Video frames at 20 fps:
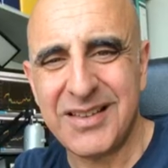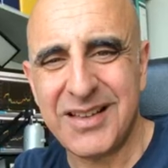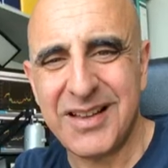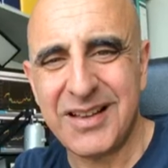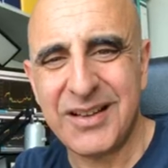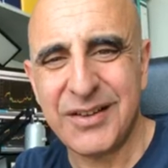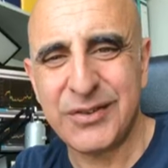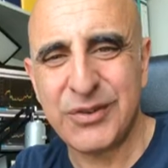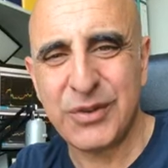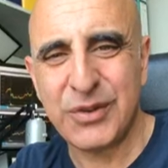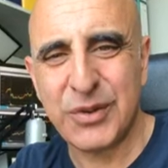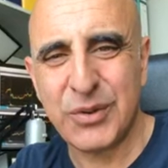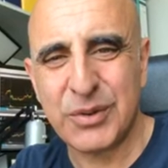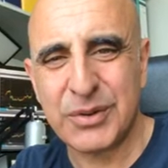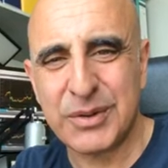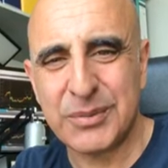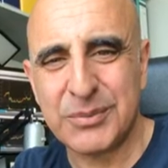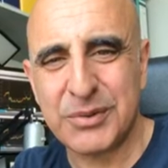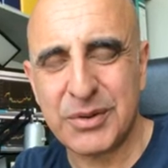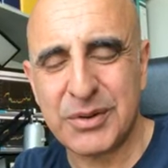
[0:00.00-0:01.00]
I guess you know what
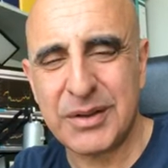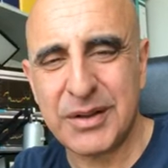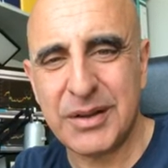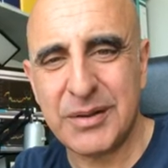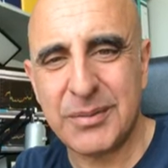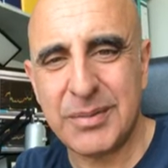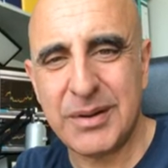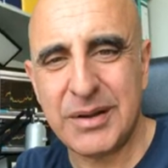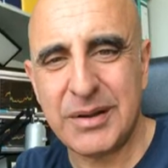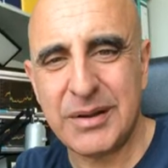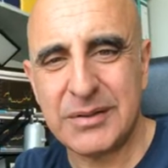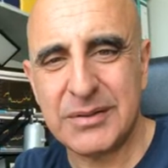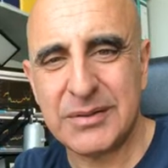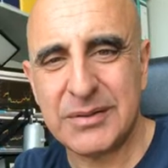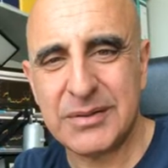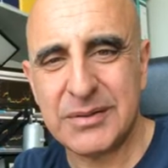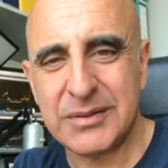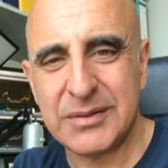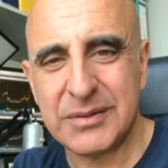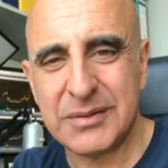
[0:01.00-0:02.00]
I'm talking about,
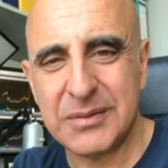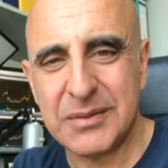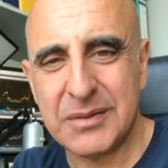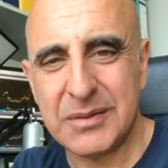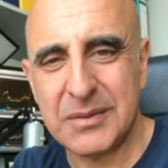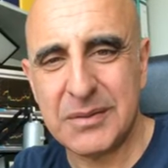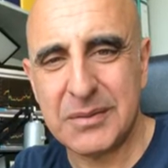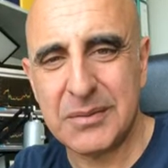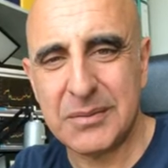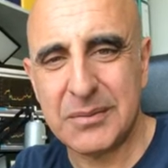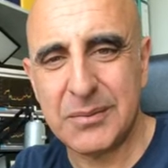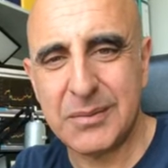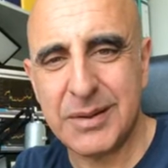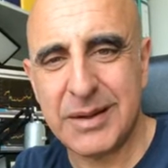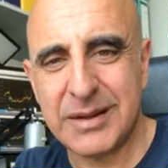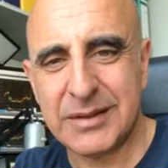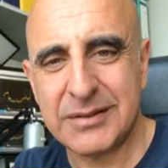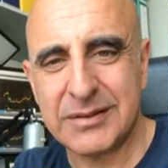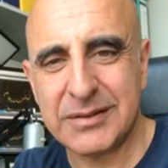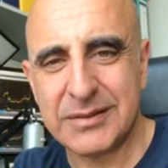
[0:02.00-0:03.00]

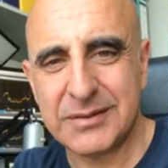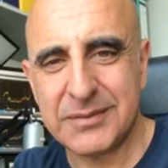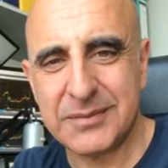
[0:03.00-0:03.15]
but